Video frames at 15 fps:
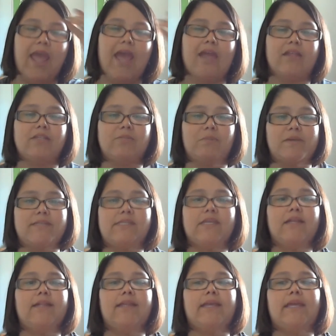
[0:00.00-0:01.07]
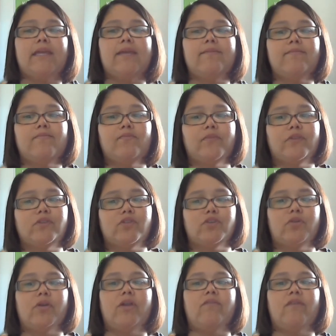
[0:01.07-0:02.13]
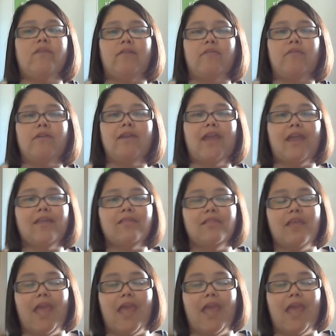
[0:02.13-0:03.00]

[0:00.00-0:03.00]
and it's basically the story of Henry